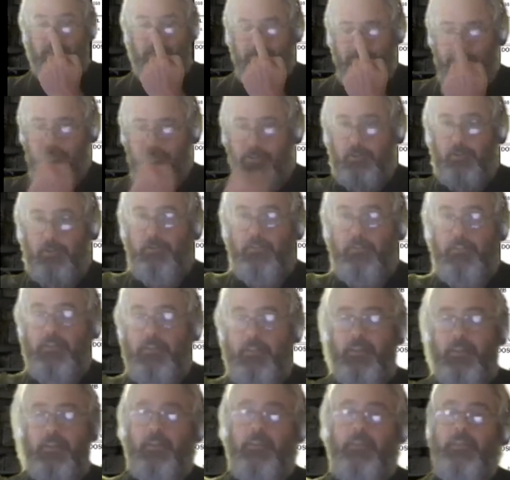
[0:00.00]
So
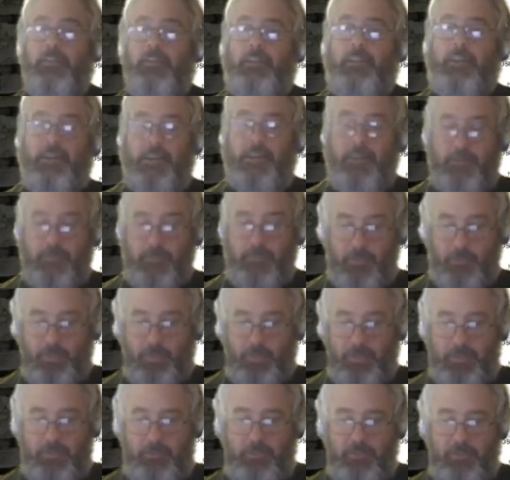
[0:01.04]

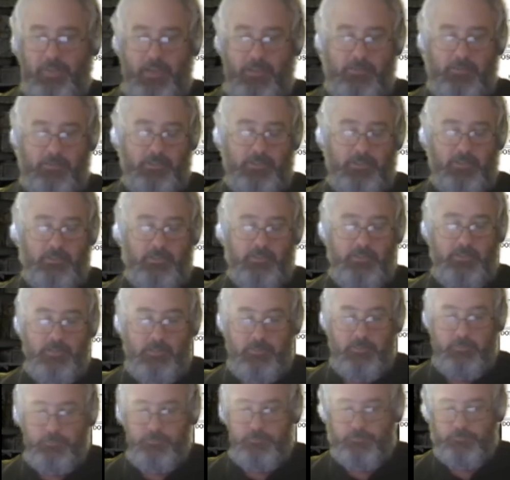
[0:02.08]
depending on the altitudes.
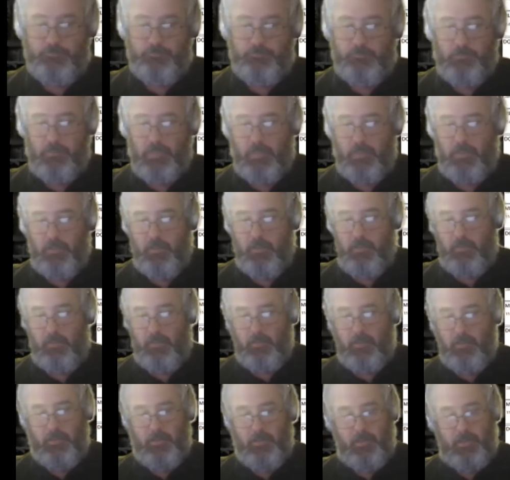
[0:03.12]

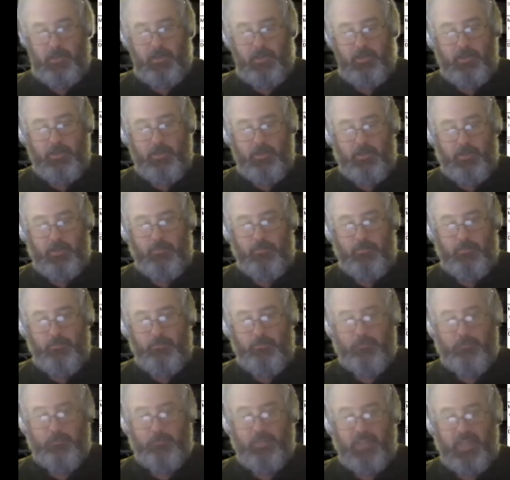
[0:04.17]

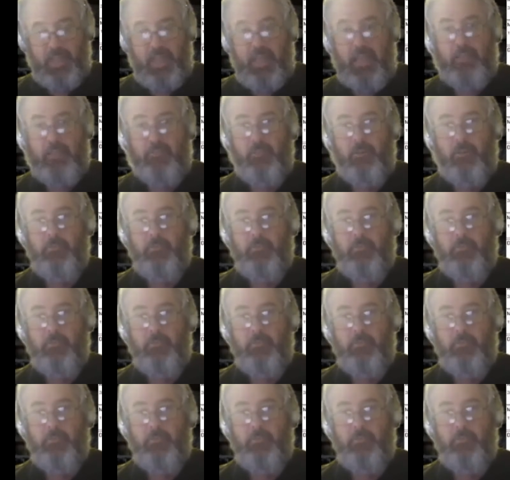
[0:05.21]
And those